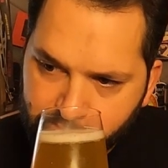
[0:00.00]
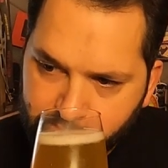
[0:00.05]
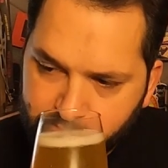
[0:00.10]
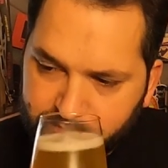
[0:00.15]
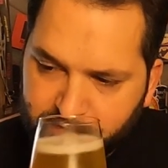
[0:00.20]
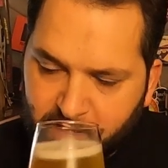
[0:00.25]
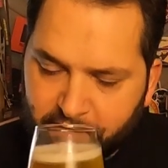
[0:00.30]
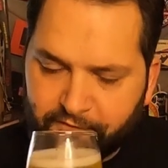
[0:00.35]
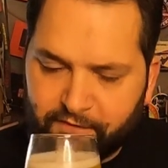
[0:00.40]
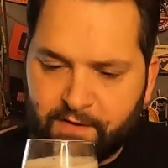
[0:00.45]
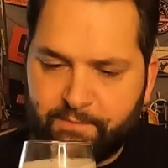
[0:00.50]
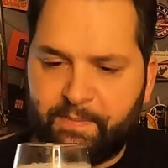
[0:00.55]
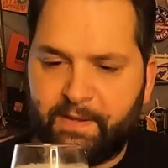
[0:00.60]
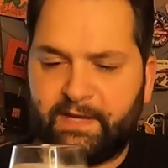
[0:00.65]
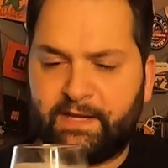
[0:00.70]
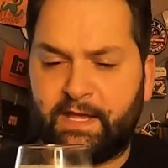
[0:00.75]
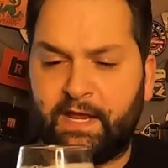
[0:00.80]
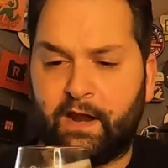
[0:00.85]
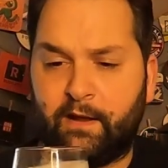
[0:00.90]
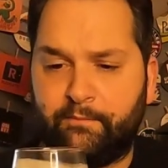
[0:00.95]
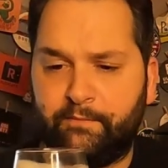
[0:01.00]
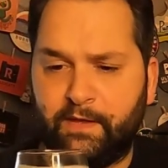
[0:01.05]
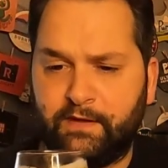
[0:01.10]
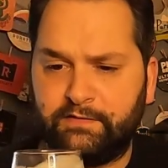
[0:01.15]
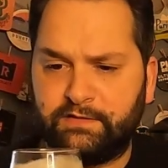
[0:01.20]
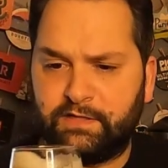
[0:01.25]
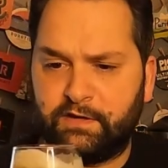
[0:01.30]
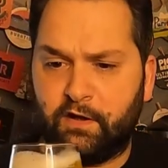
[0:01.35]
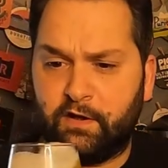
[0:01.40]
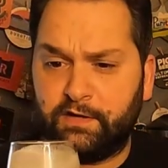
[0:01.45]
Definitely picking up
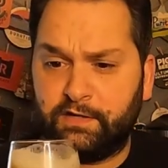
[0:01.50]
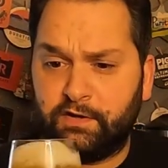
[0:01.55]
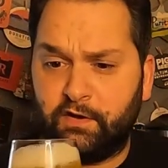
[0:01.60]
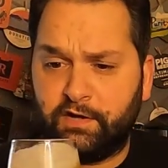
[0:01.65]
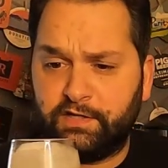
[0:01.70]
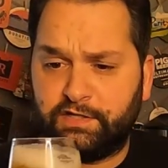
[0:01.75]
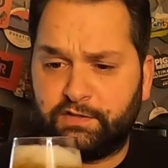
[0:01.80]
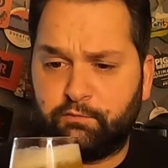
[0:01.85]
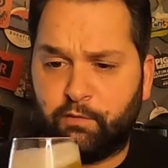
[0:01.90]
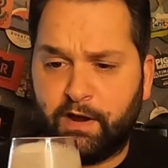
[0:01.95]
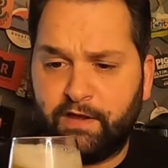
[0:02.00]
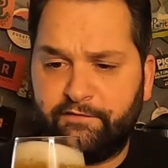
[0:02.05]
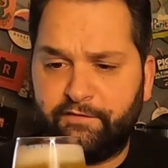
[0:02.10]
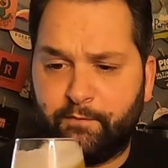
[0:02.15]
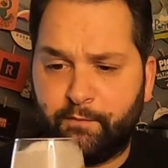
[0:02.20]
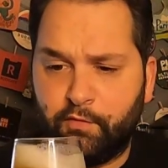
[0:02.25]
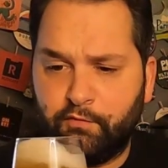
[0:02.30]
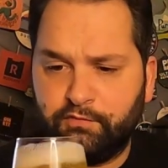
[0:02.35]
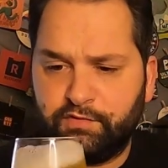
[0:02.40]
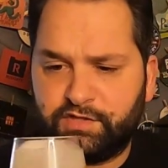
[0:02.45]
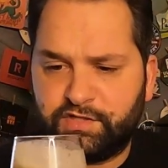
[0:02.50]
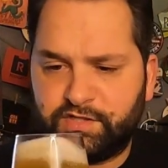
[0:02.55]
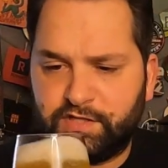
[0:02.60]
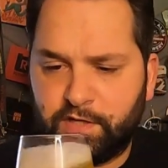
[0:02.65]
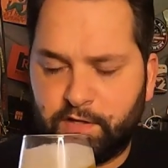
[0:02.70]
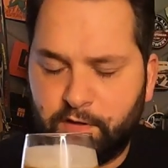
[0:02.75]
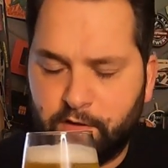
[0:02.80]
those light, nice wafer malts.